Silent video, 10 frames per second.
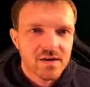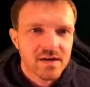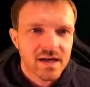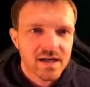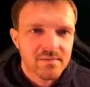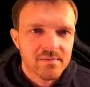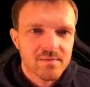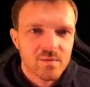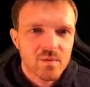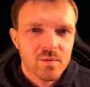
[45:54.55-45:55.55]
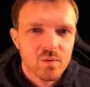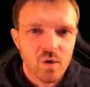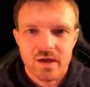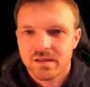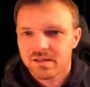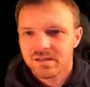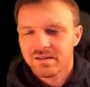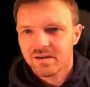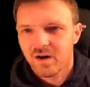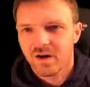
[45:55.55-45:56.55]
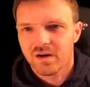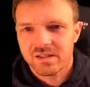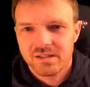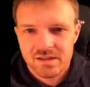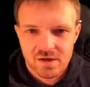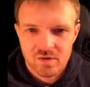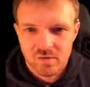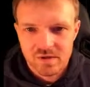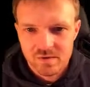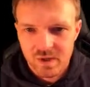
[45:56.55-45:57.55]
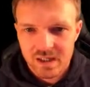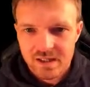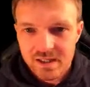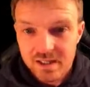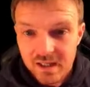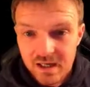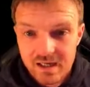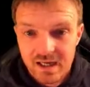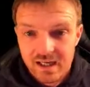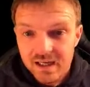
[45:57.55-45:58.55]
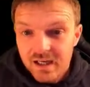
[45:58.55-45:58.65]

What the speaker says: Okay, right. Oh, this is a good one as well. Okay,